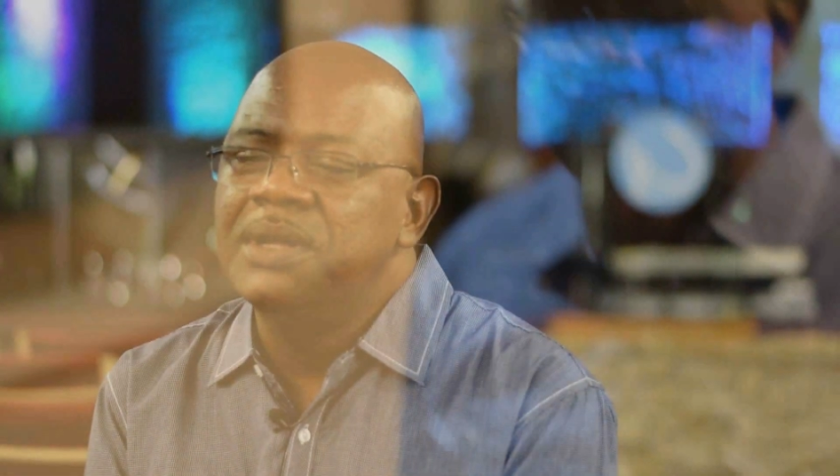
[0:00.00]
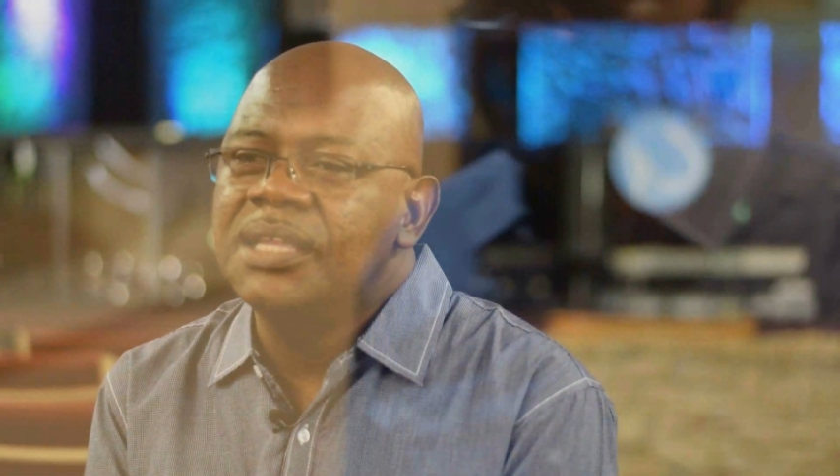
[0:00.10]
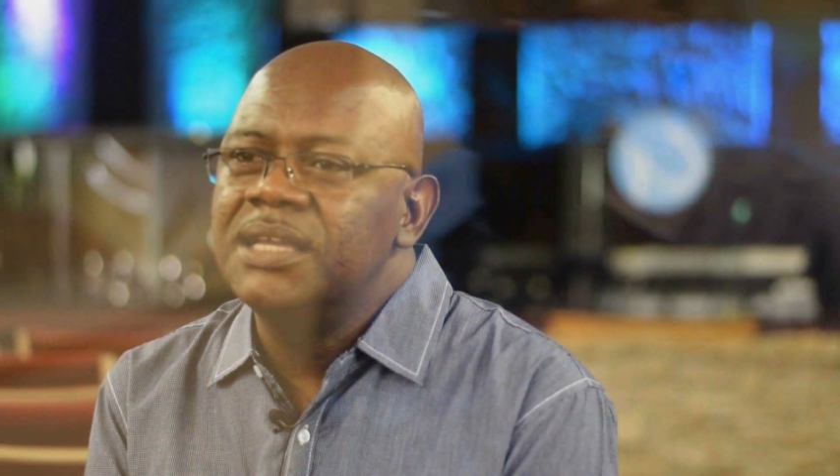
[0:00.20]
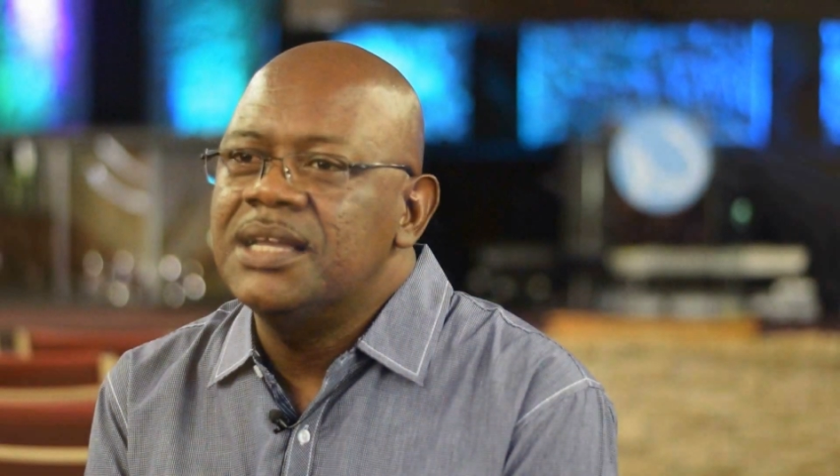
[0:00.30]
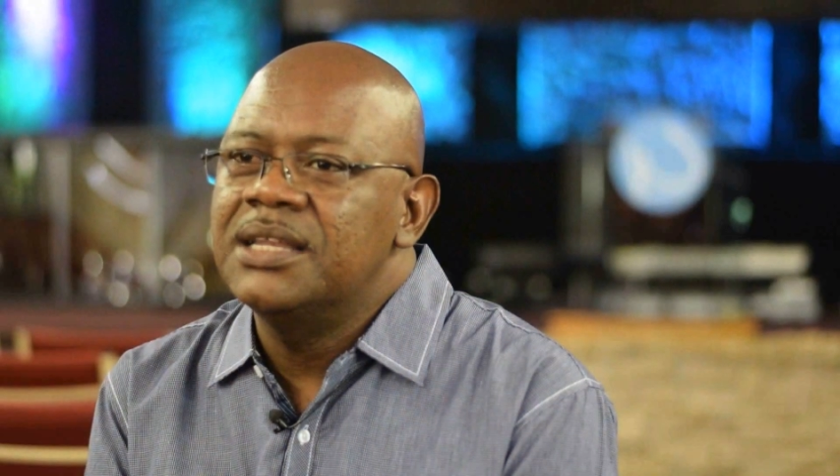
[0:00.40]

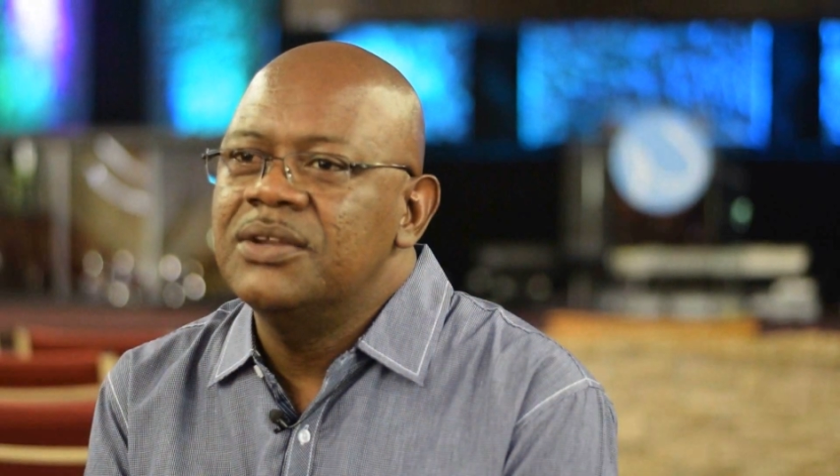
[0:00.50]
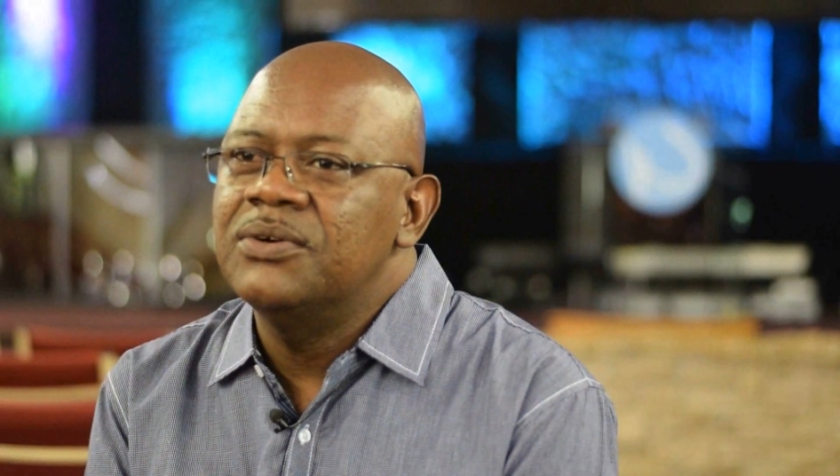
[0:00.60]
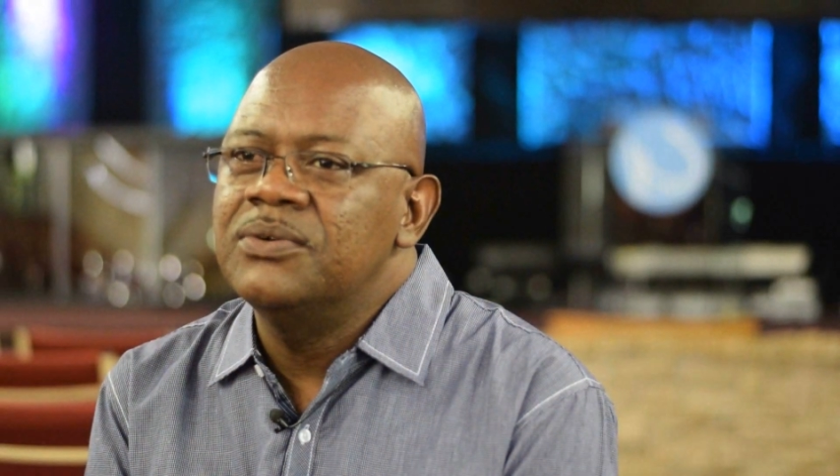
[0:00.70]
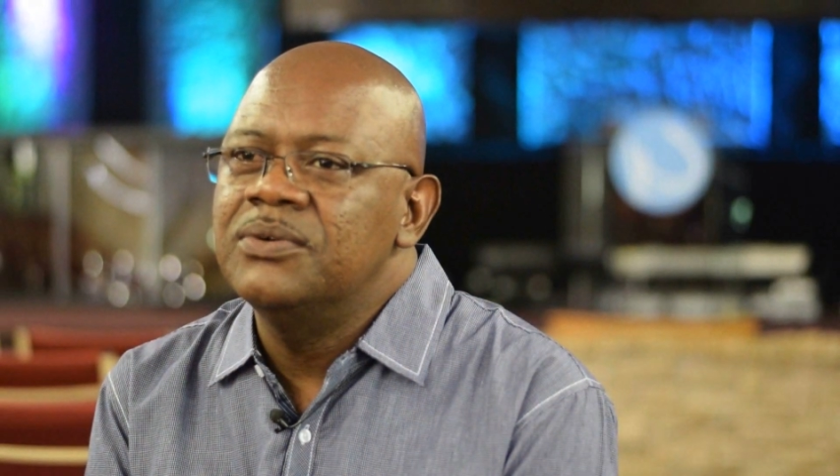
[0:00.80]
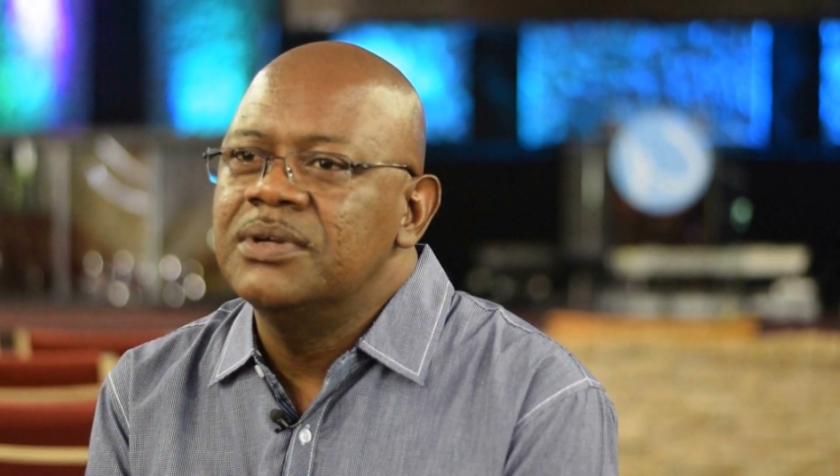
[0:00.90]
thing I
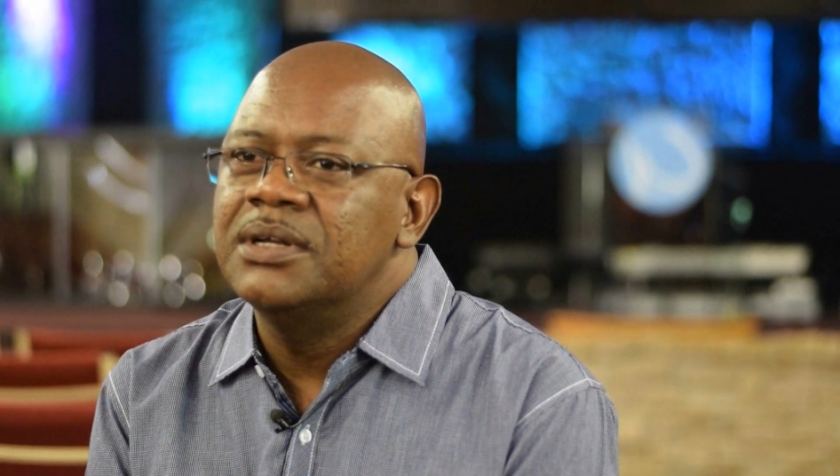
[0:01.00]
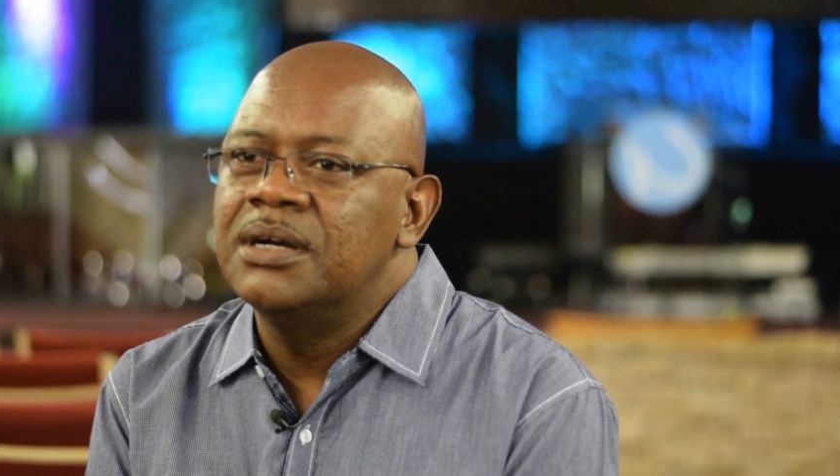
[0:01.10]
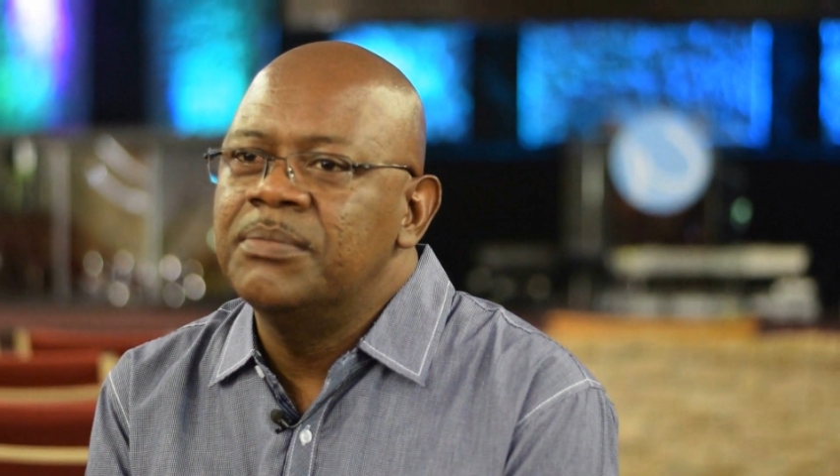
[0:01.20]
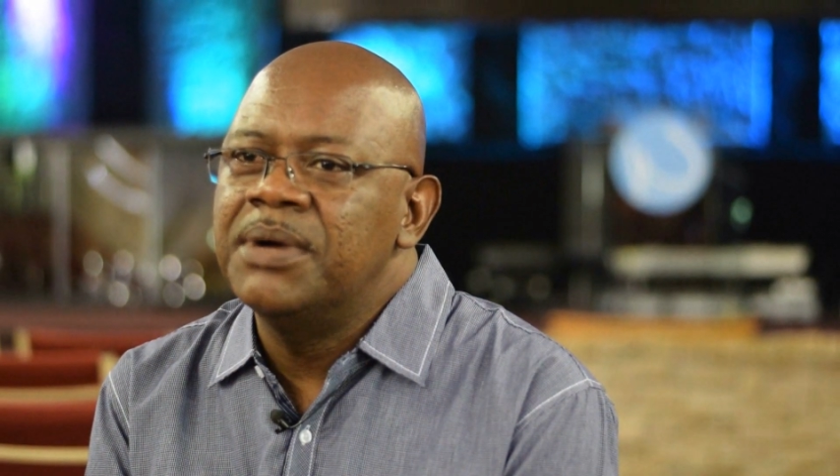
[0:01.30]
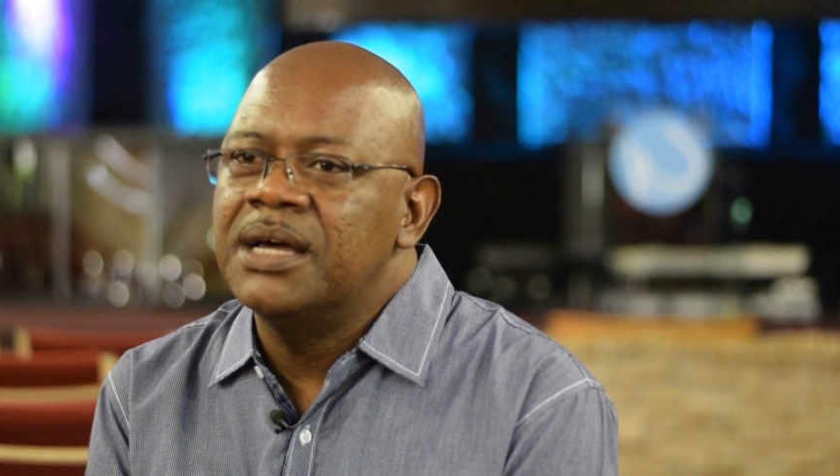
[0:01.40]
know
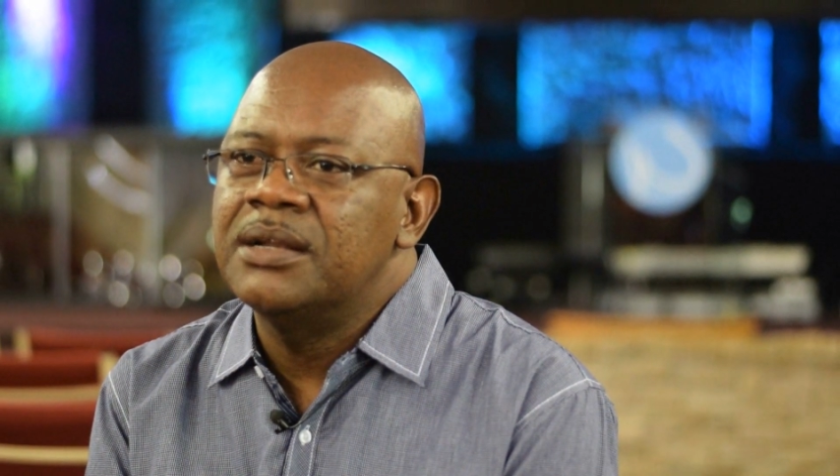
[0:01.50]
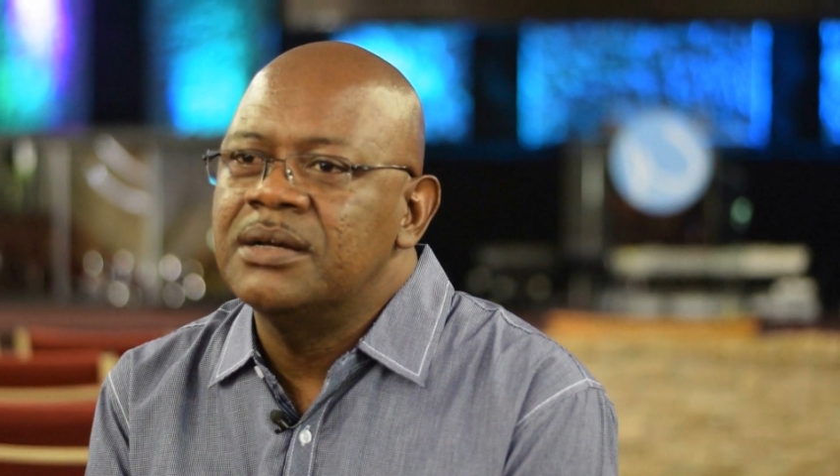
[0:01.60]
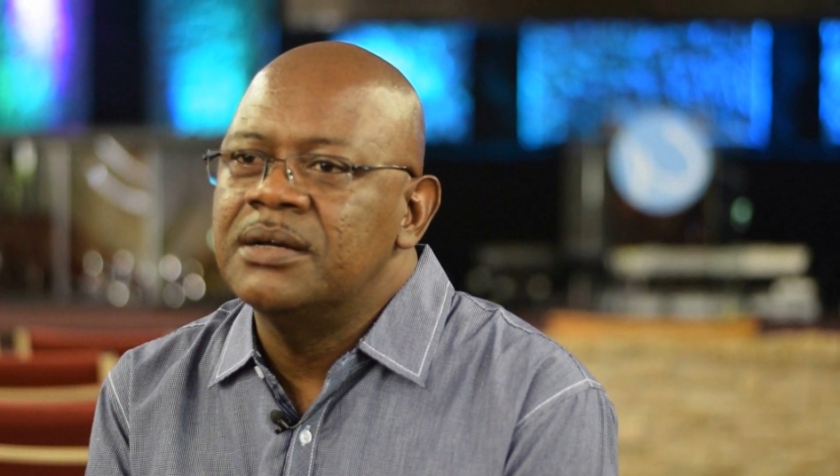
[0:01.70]
about